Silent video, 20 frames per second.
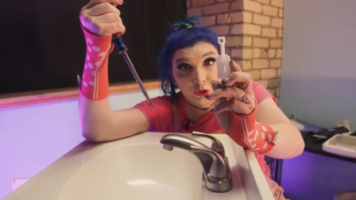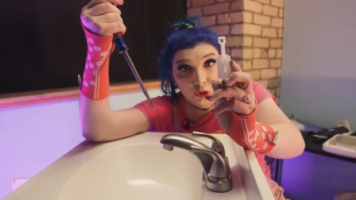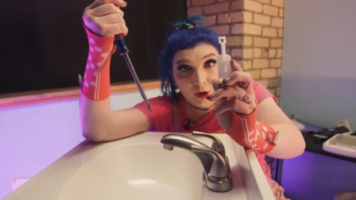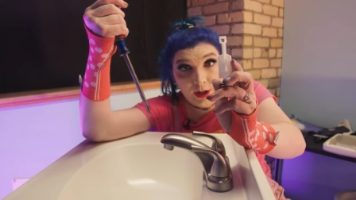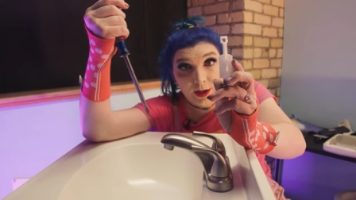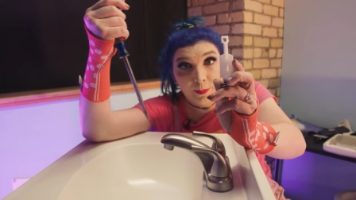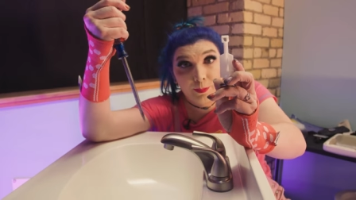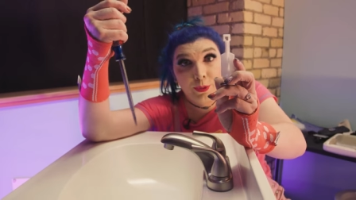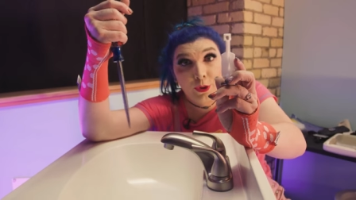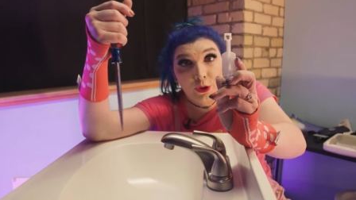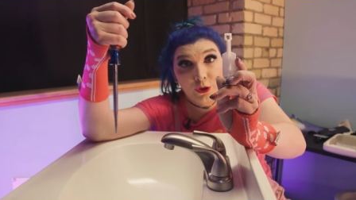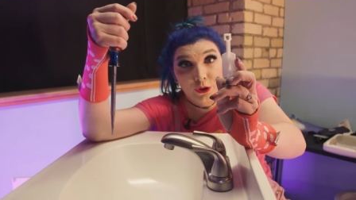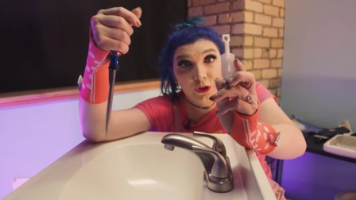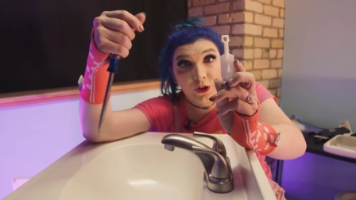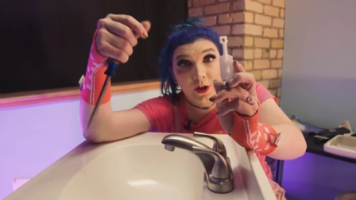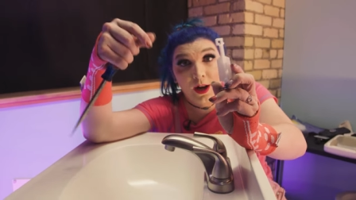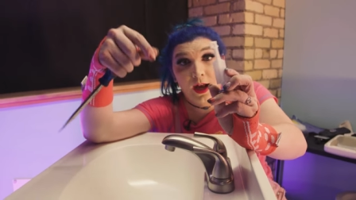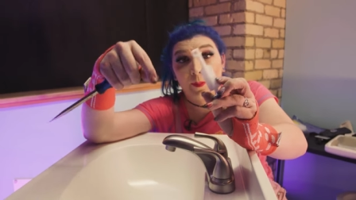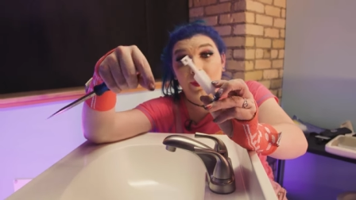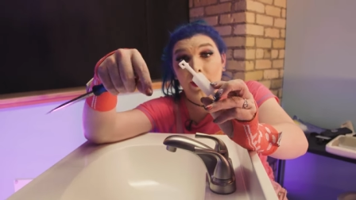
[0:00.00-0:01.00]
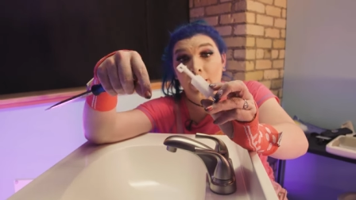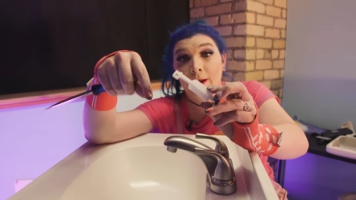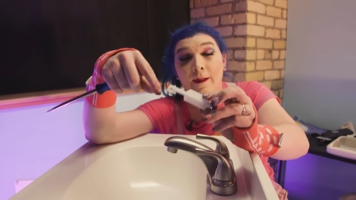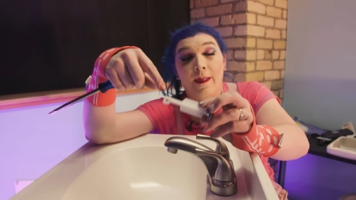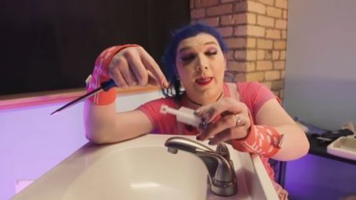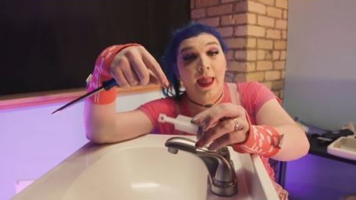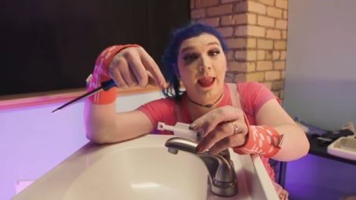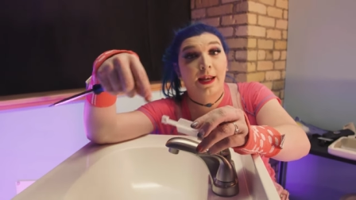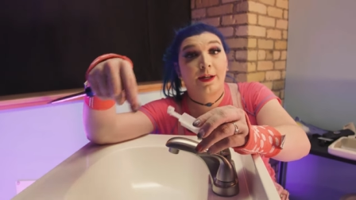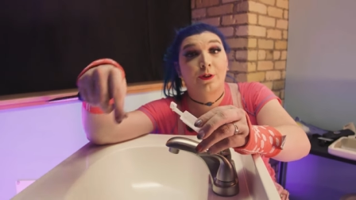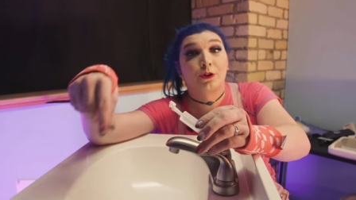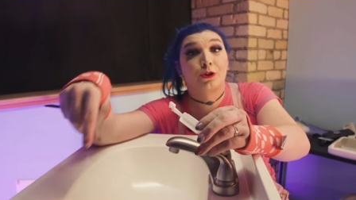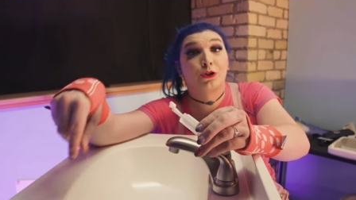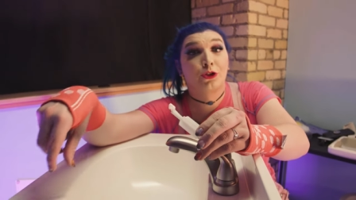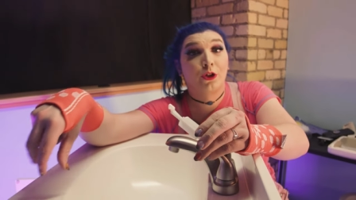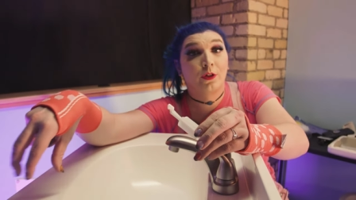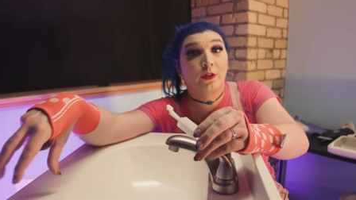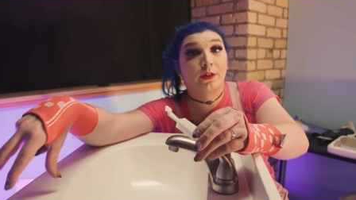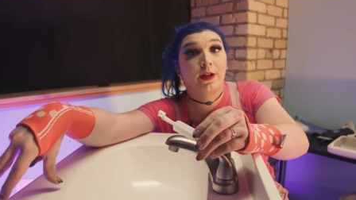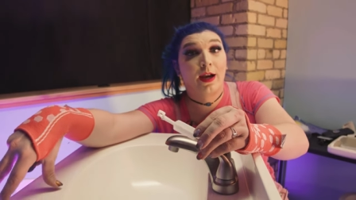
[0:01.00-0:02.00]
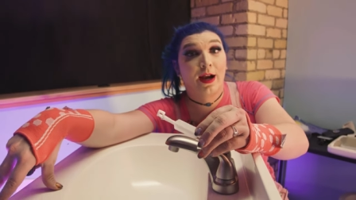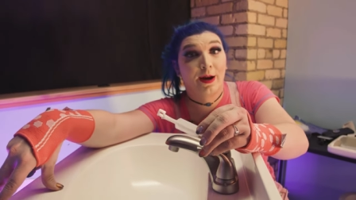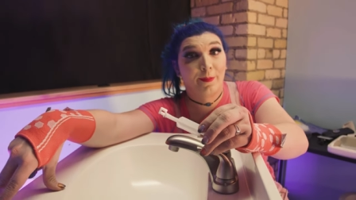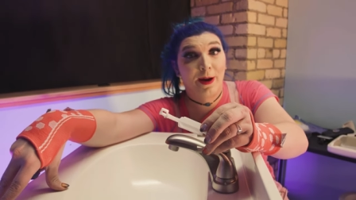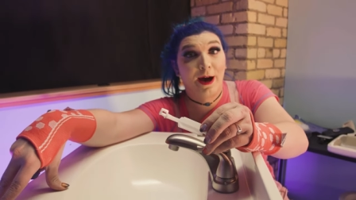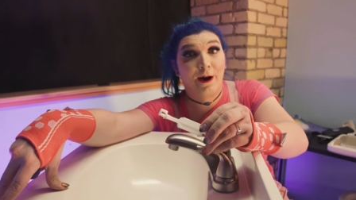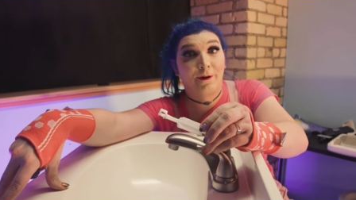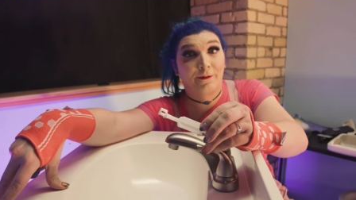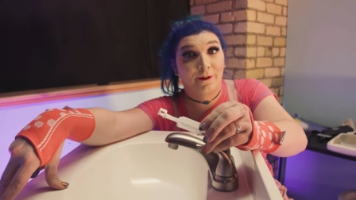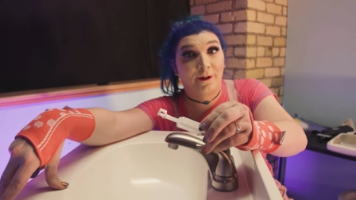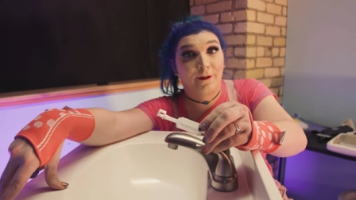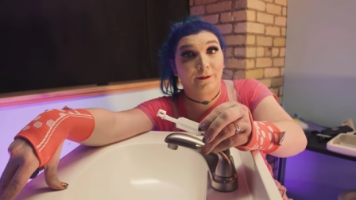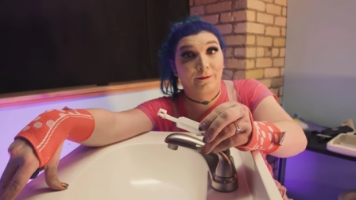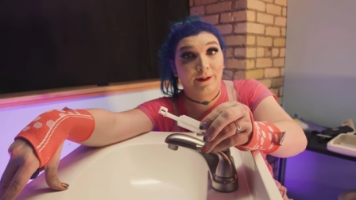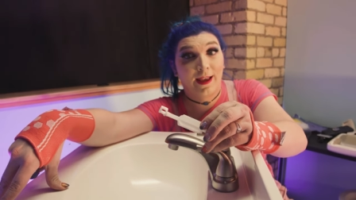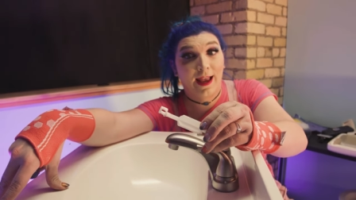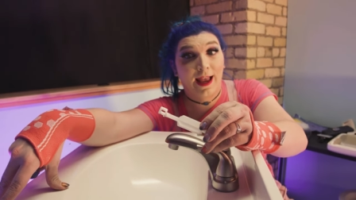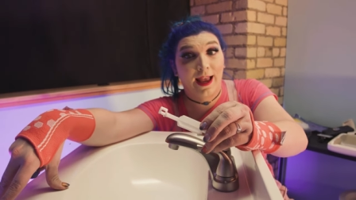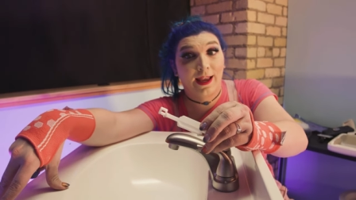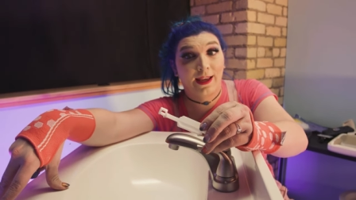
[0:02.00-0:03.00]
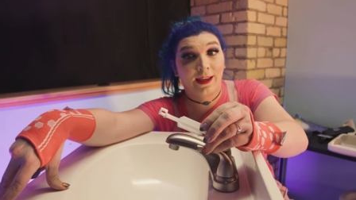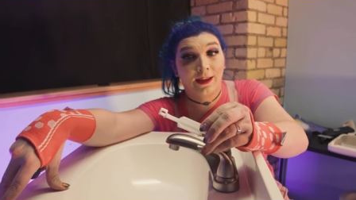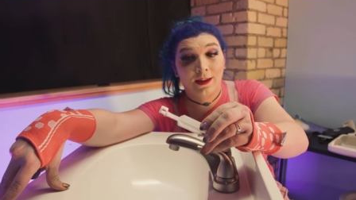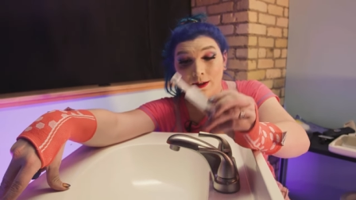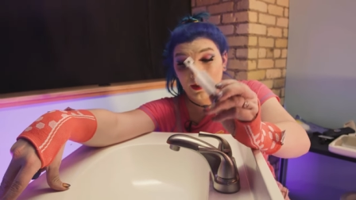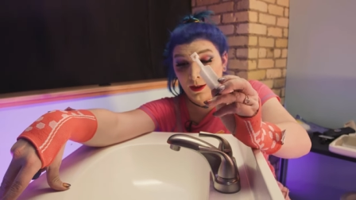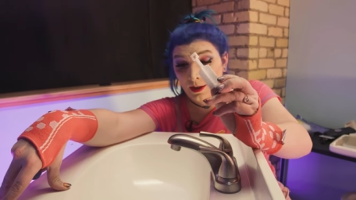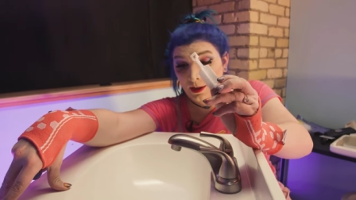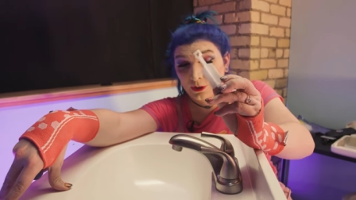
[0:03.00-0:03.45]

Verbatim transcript: try to push it up and it should come out, okay?